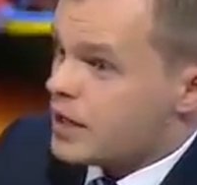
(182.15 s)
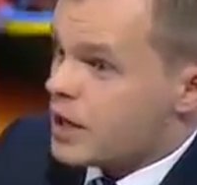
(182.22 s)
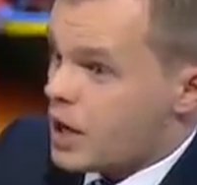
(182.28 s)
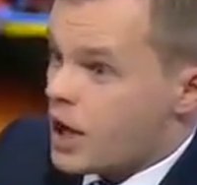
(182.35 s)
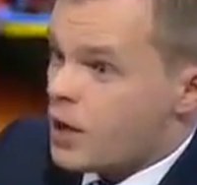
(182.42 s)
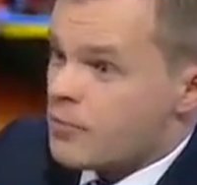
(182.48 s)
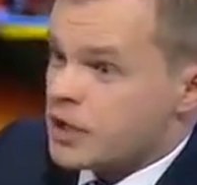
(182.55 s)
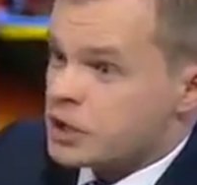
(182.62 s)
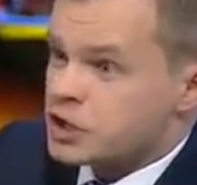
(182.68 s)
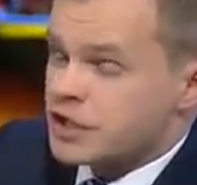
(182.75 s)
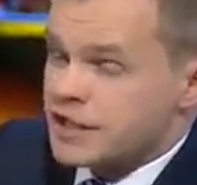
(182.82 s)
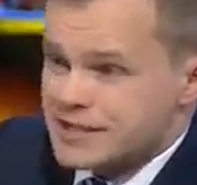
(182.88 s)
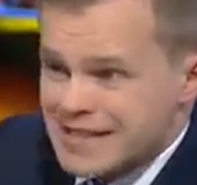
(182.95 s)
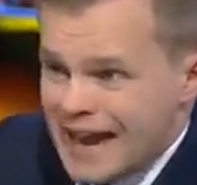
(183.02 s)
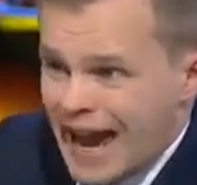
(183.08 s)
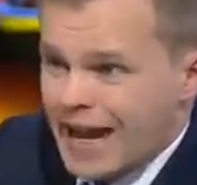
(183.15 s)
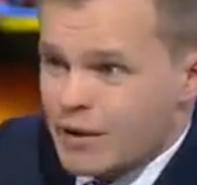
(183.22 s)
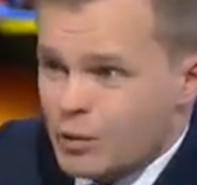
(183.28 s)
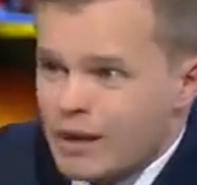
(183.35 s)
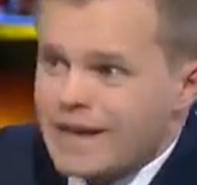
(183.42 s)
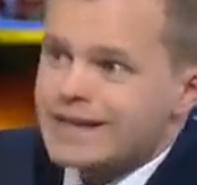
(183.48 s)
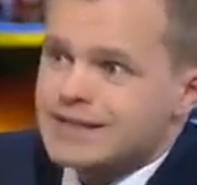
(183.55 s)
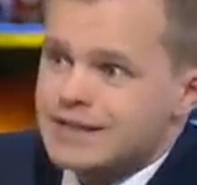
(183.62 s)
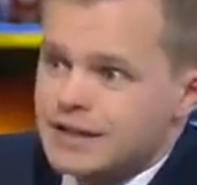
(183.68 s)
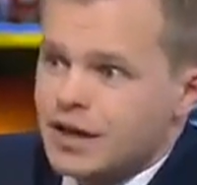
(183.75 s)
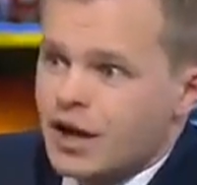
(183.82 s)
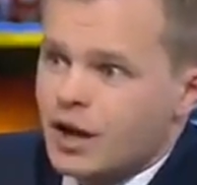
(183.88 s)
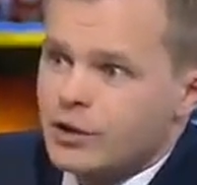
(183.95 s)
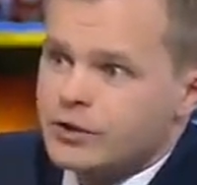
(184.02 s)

I mentioned it, 10 weeks to go